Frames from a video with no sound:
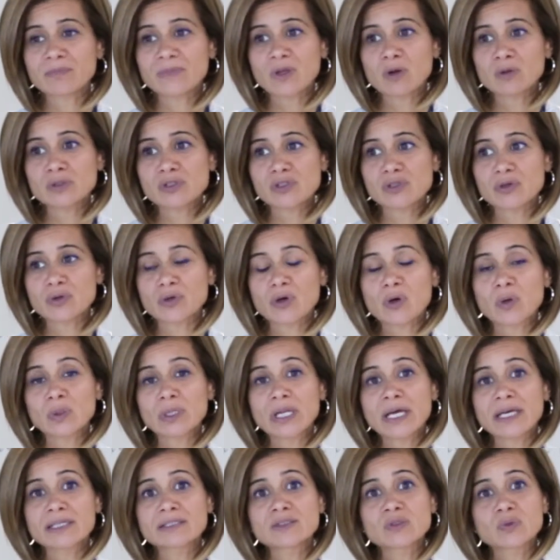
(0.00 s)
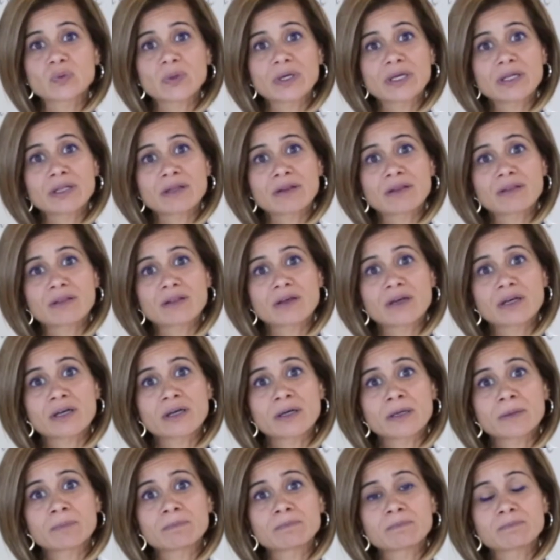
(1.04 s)
also co-led with
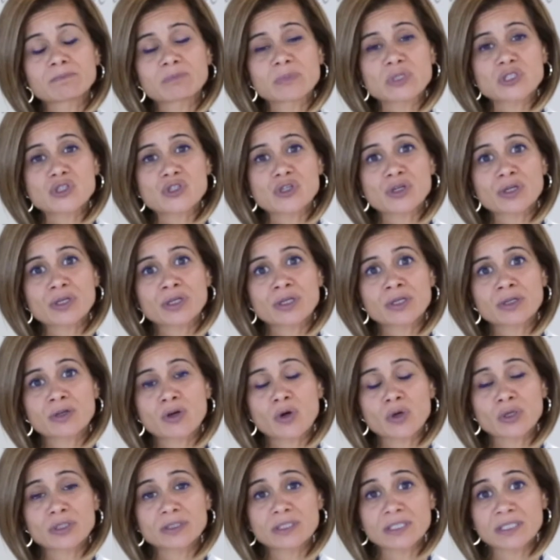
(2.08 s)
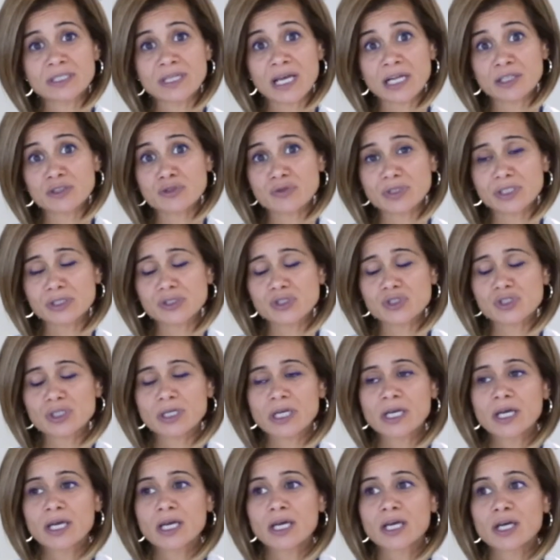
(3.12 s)
Mr. Gordon Eldridge,
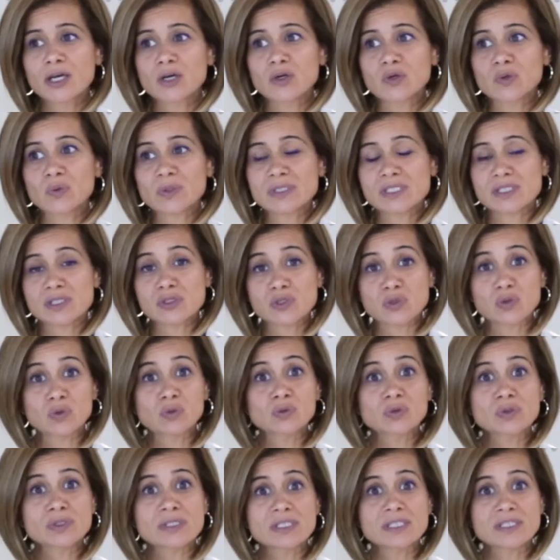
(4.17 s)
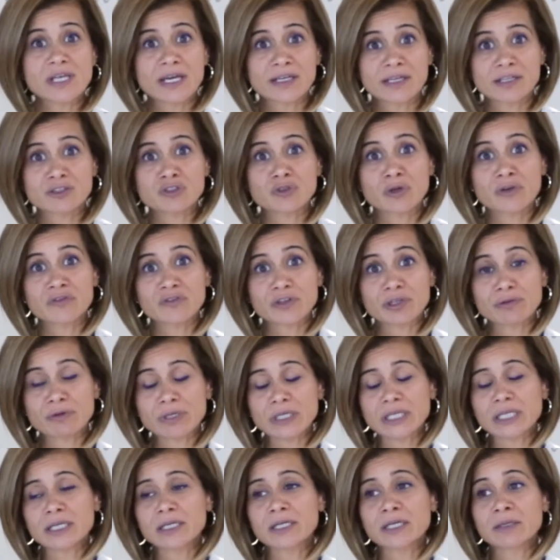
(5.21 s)
who was the school's director of
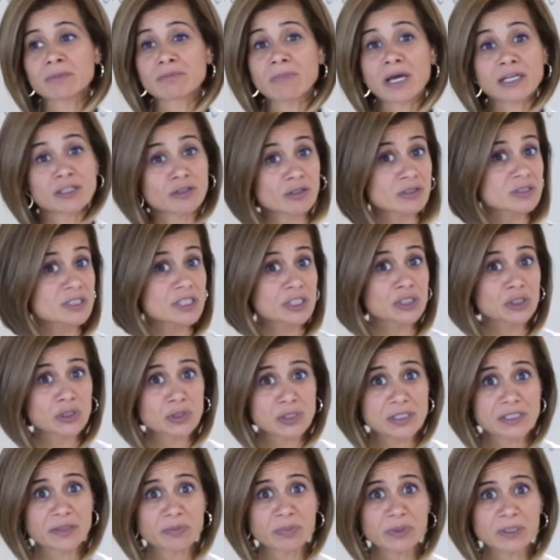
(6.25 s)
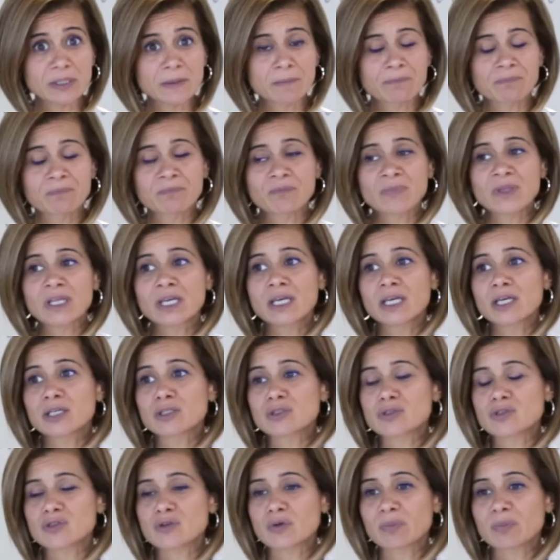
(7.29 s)
curriculum and continues to be.
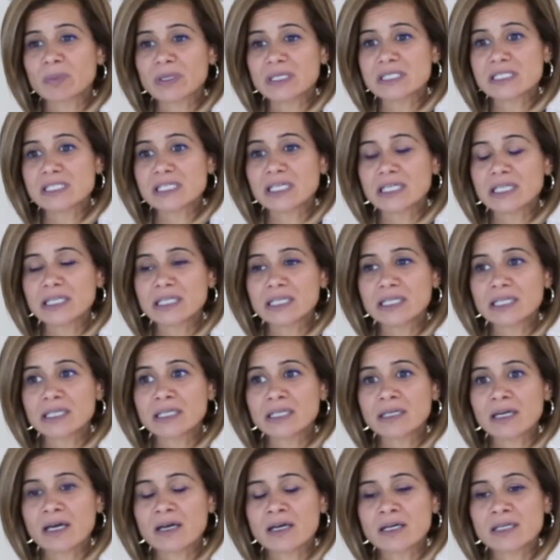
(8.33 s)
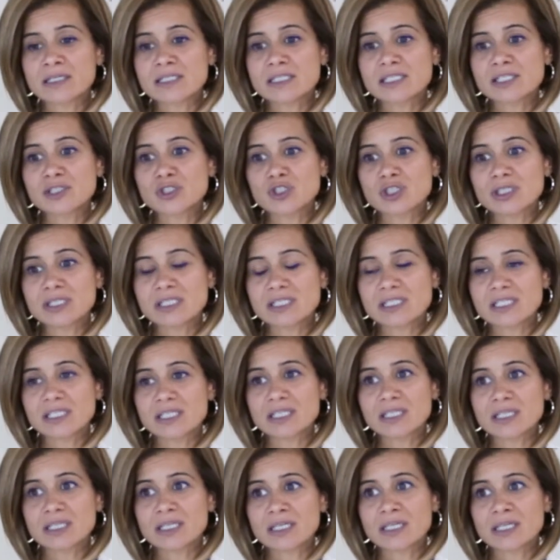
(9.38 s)
So basically
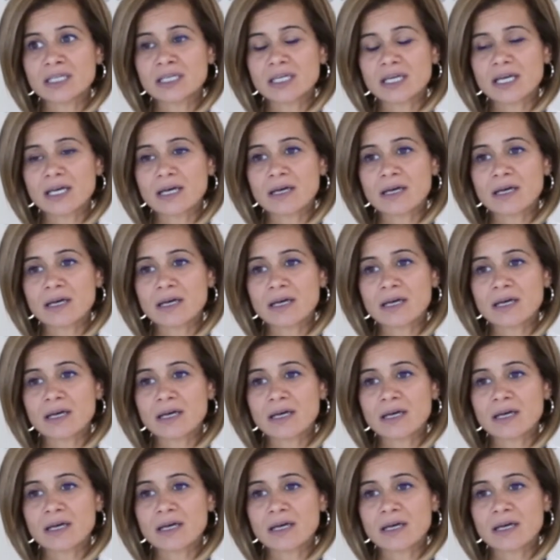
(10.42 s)
CGC